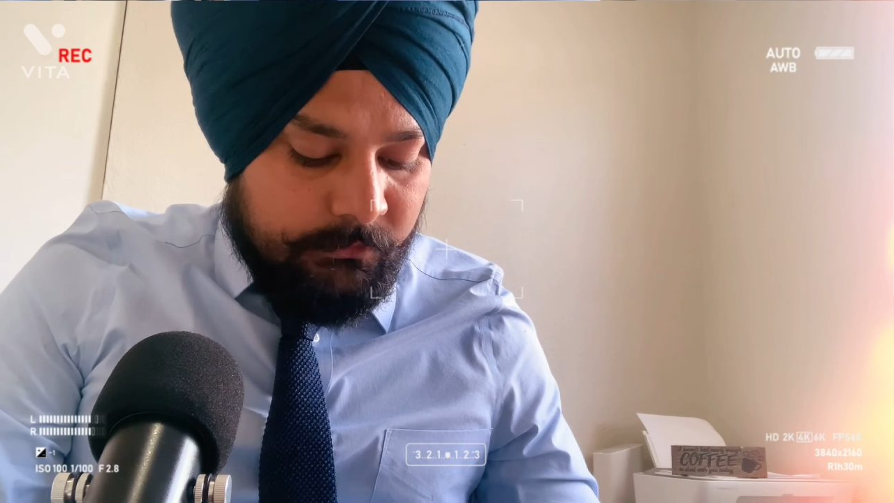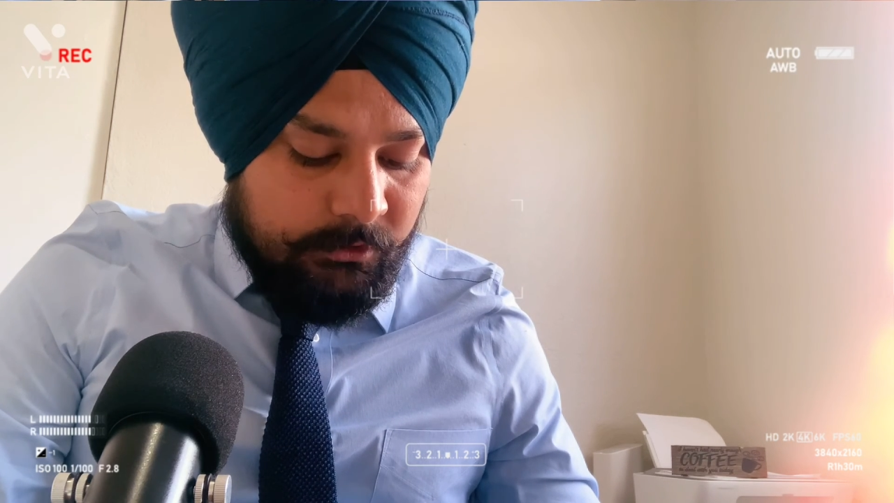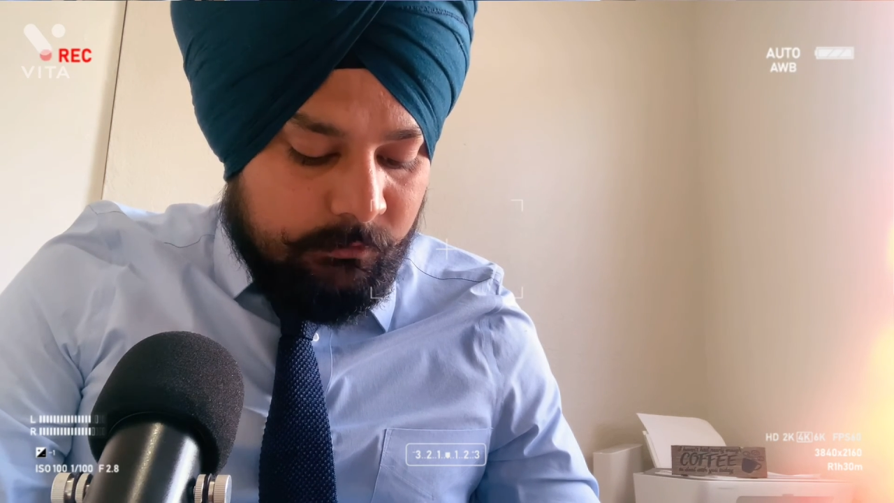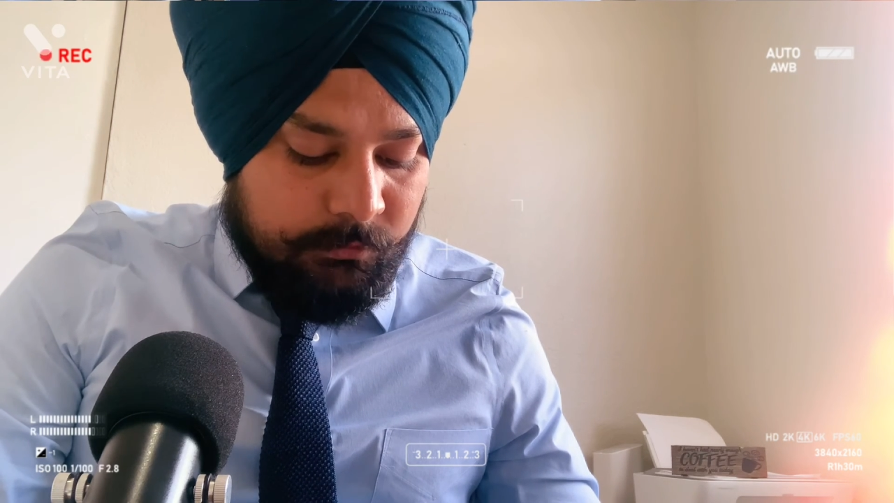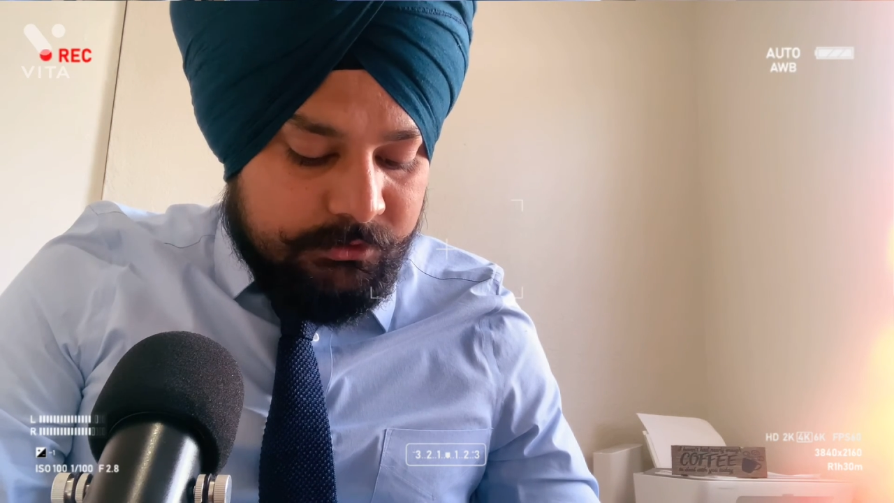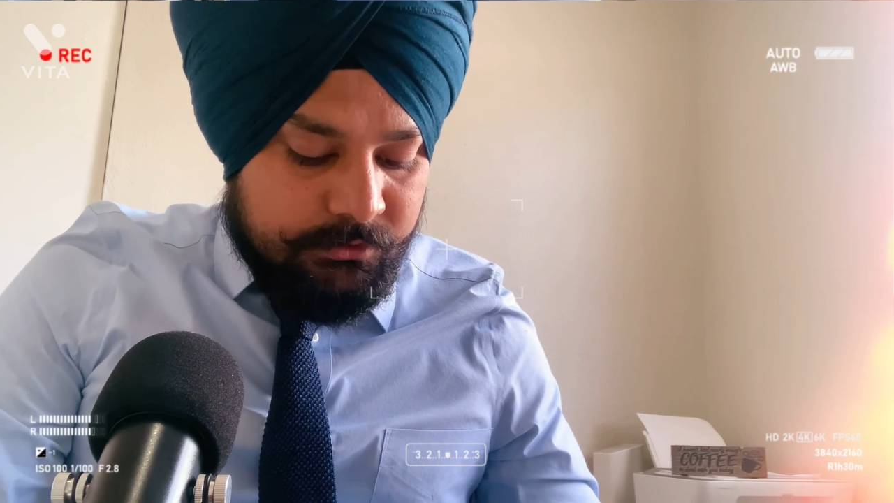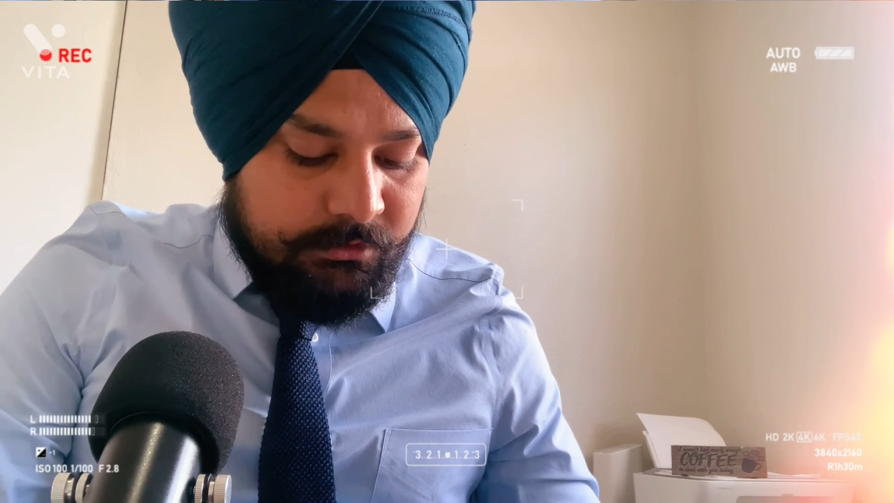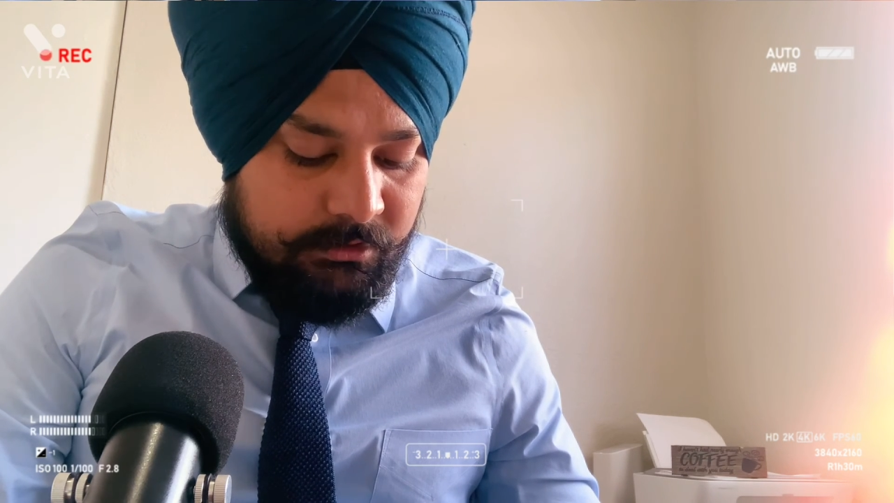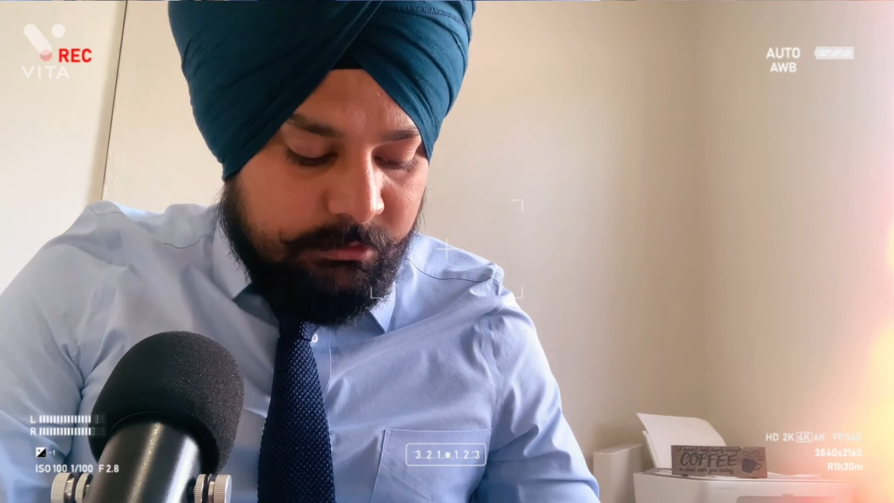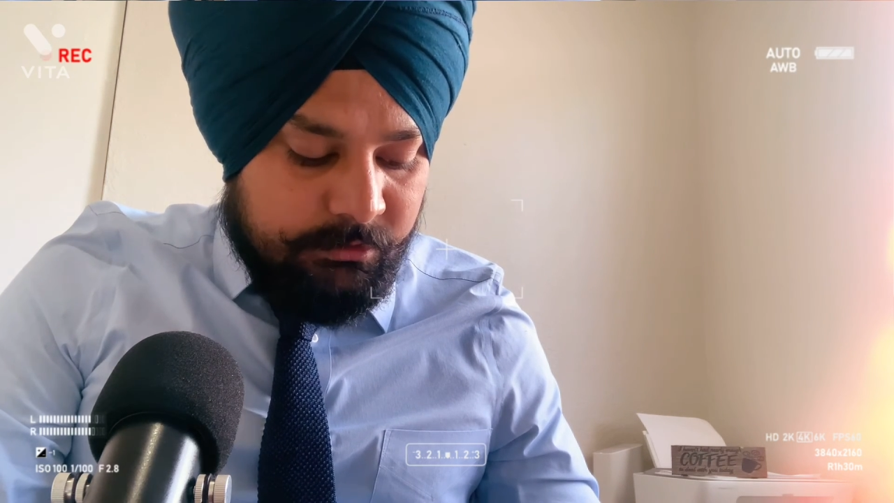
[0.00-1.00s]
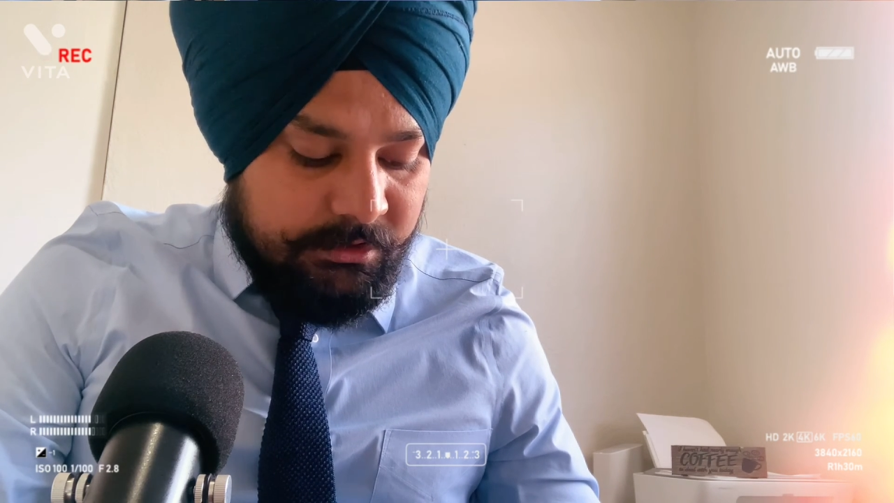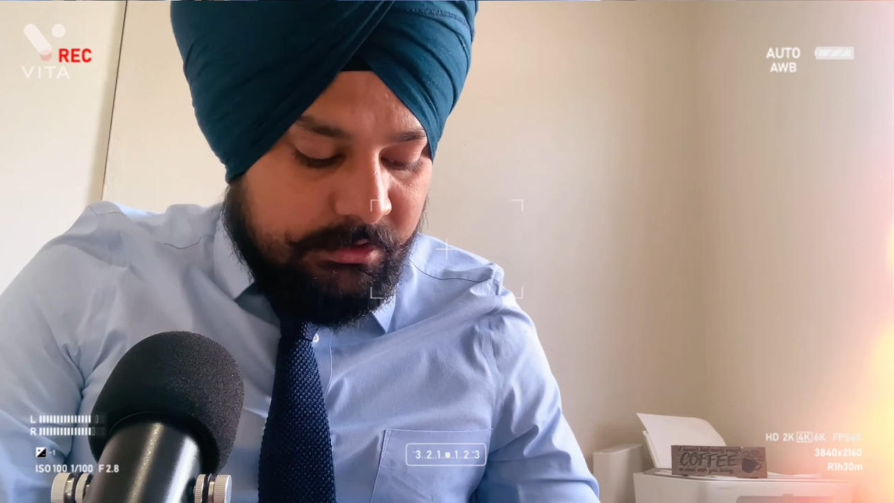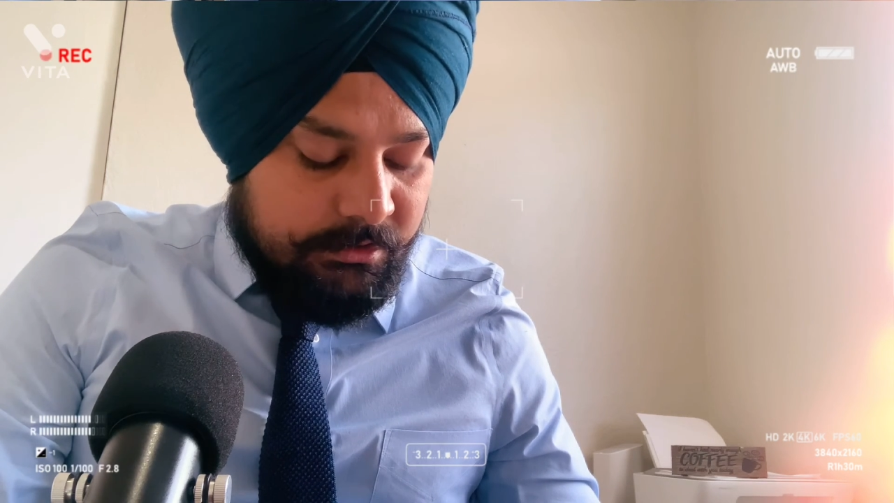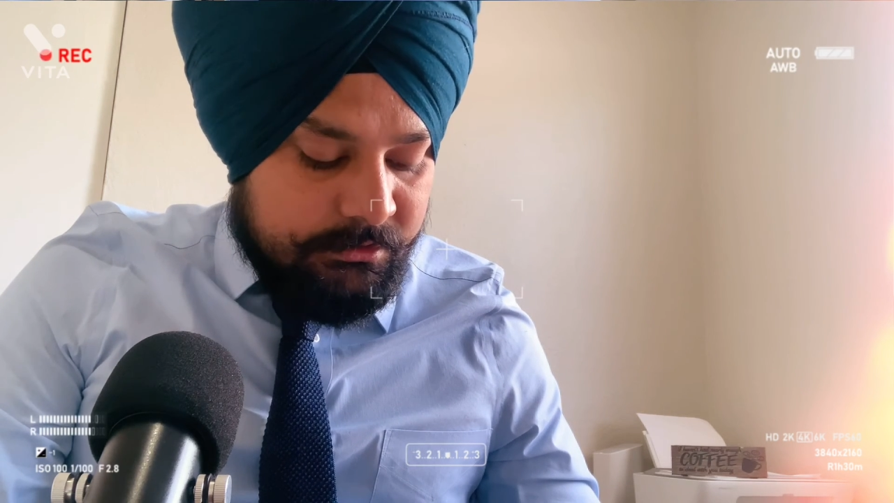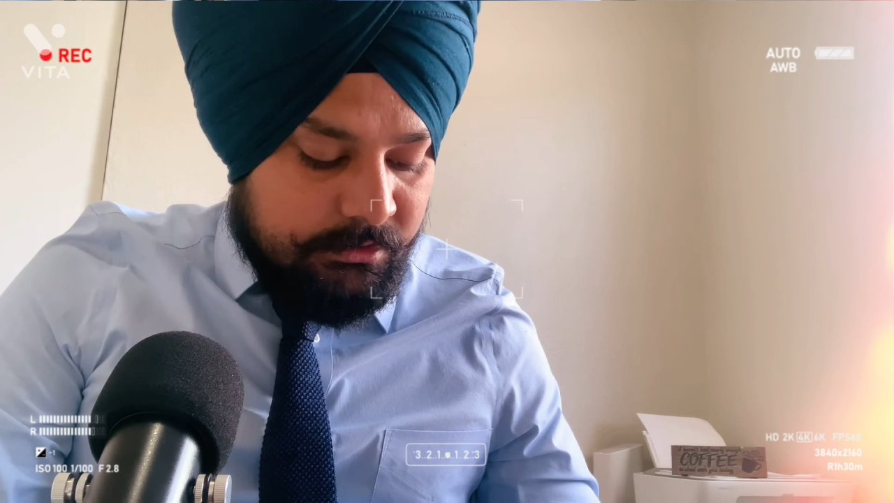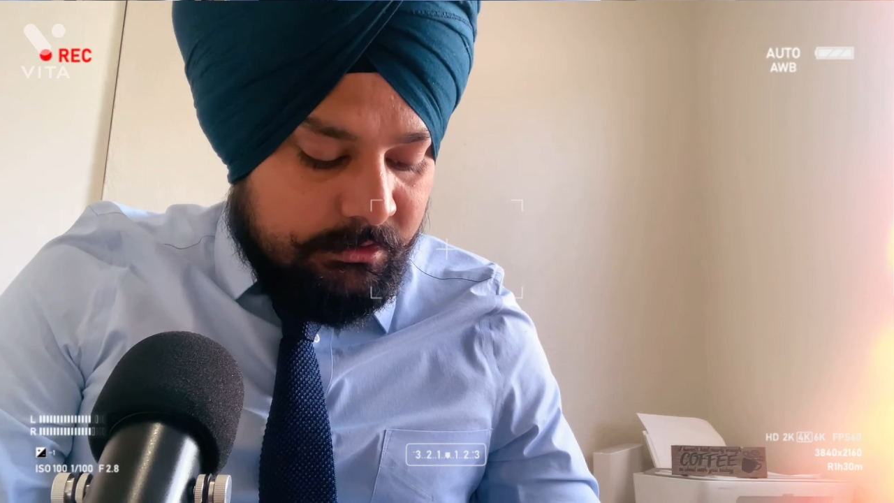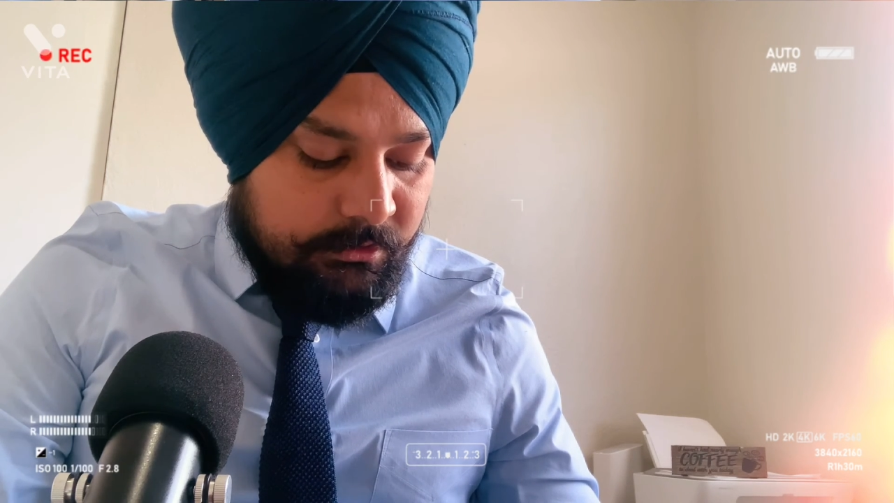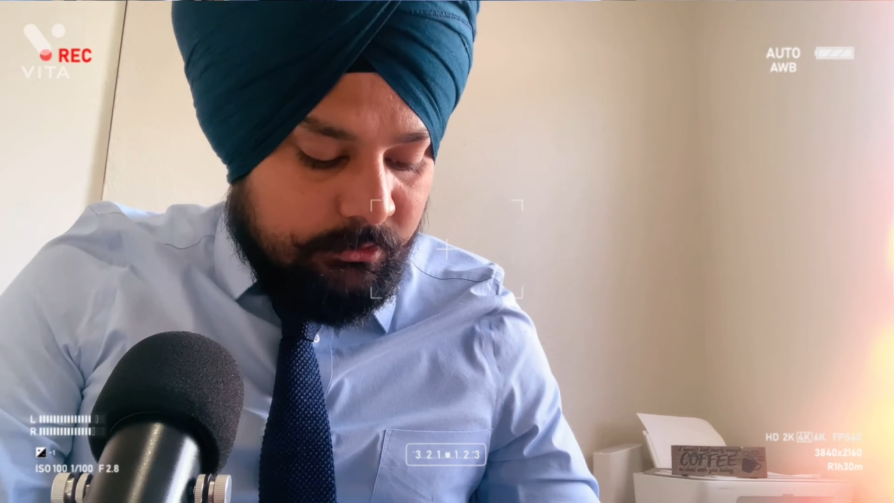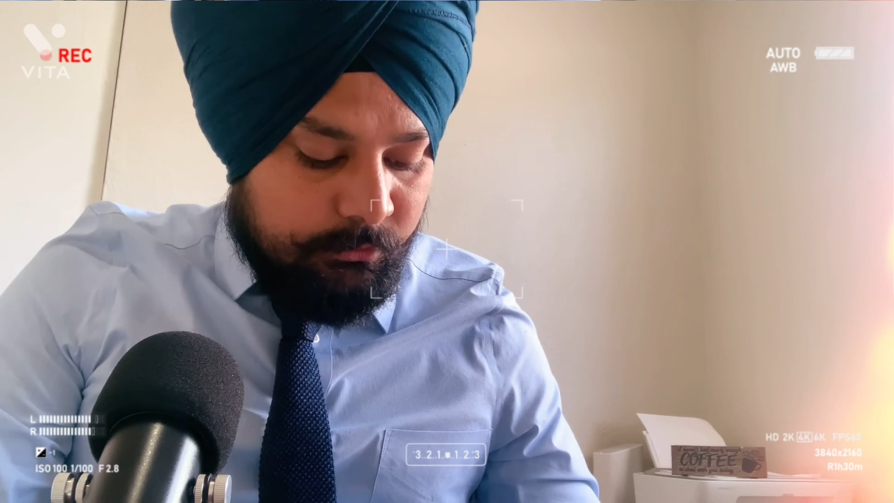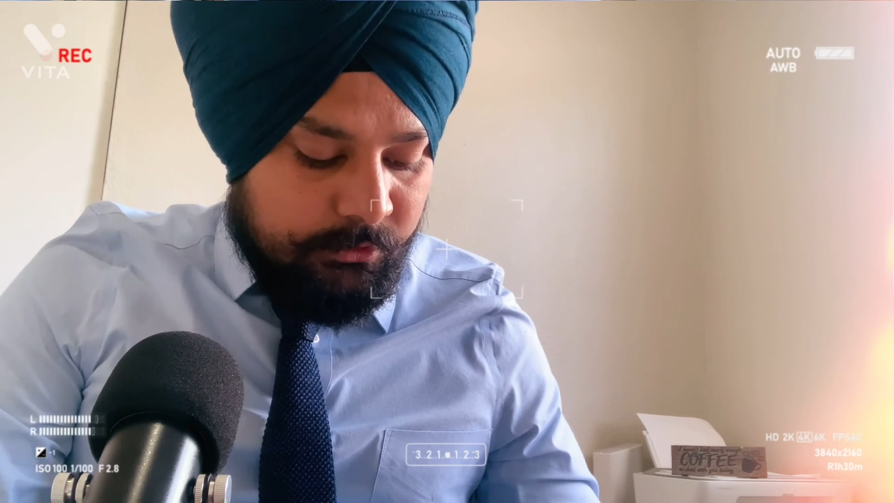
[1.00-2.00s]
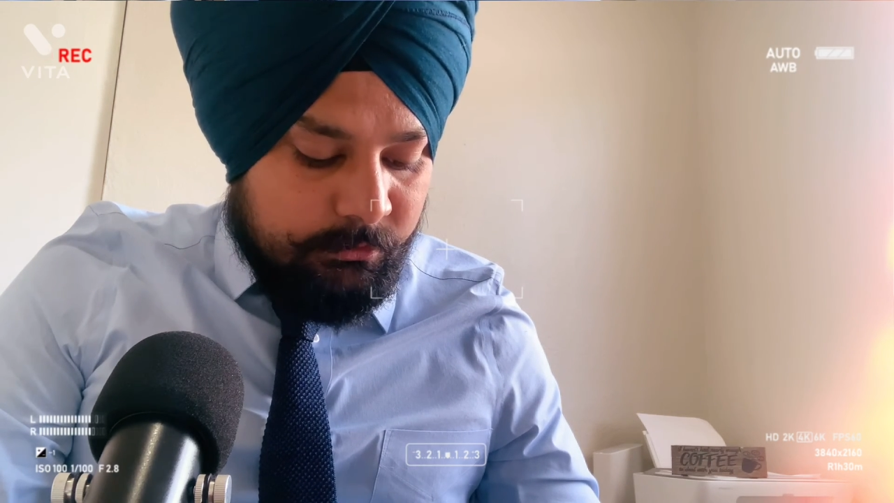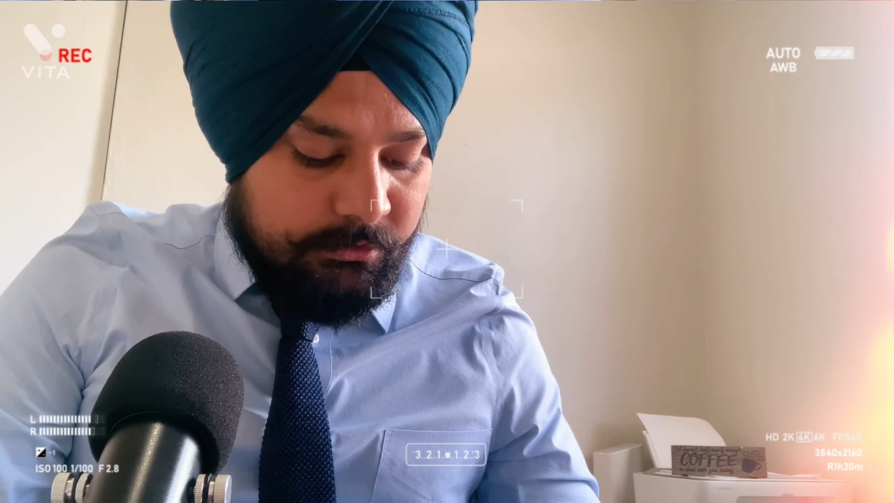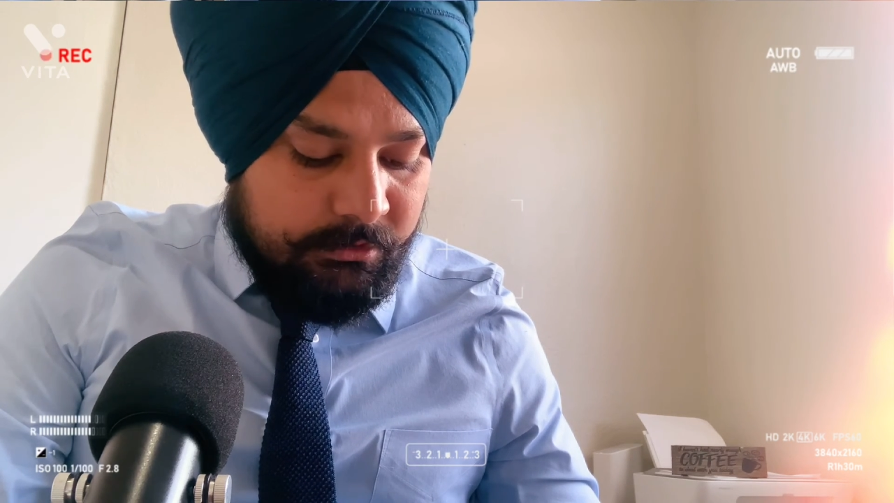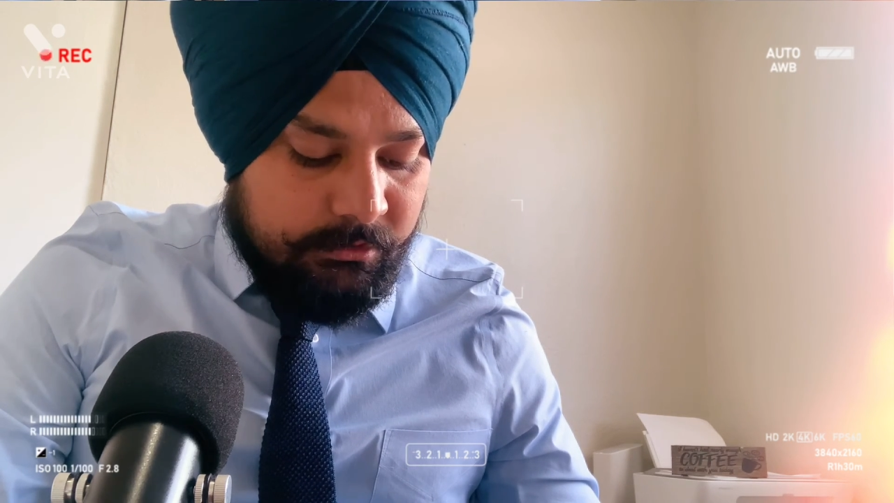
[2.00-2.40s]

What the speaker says: it must certainly be the case that the computable real